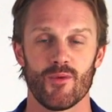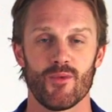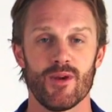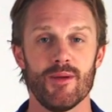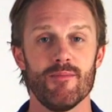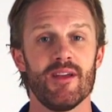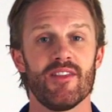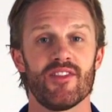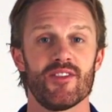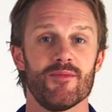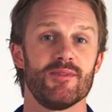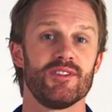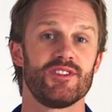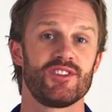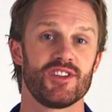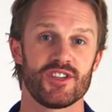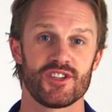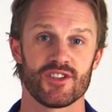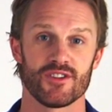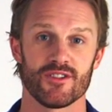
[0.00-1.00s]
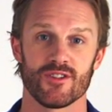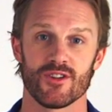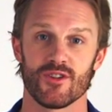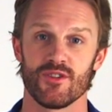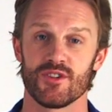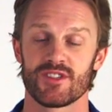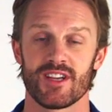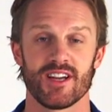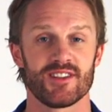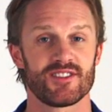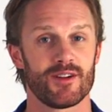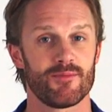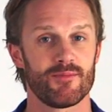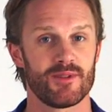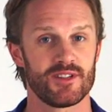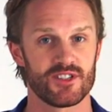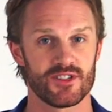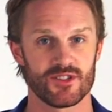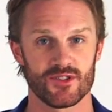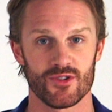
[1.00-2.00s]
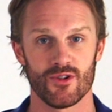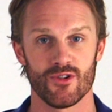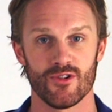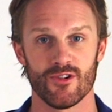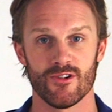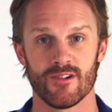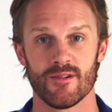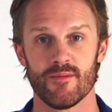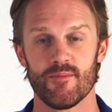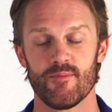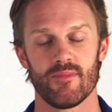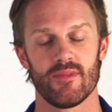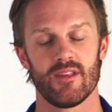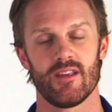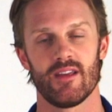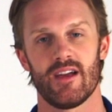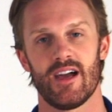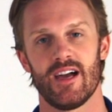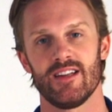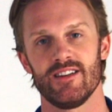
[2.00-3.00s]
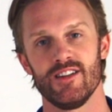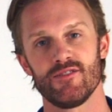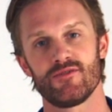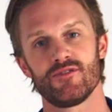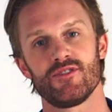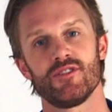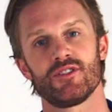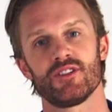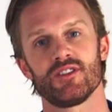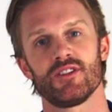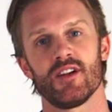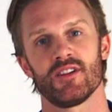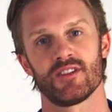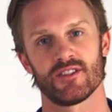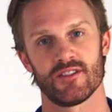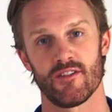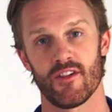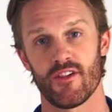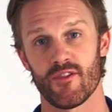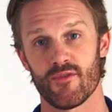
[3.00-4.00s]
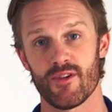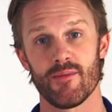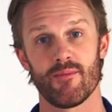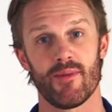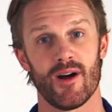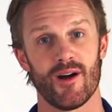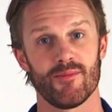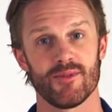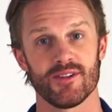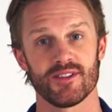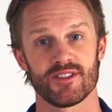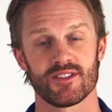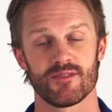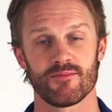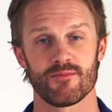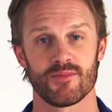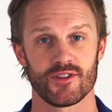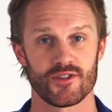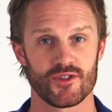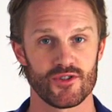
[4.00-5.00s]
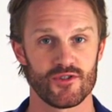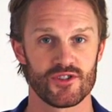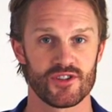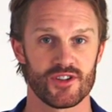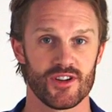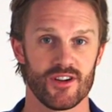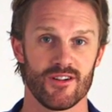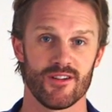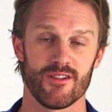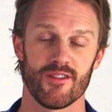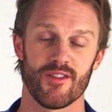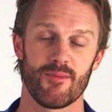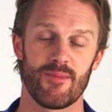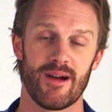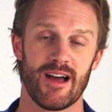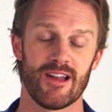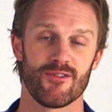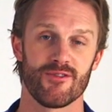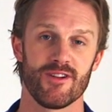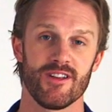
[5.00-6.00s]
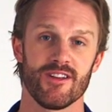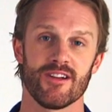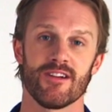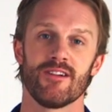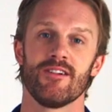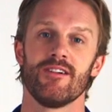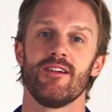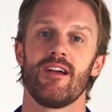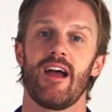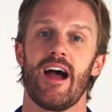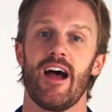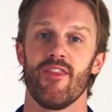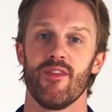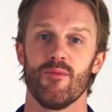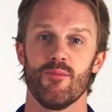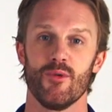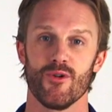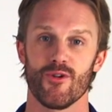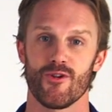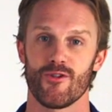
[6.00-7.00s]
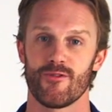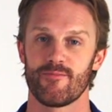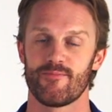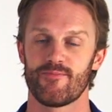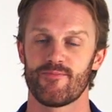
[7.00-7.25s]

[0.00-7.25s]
We meet the magician who sets up his stall and introduces us to the three puppets, Petrushka, the ballerina, and the Moor.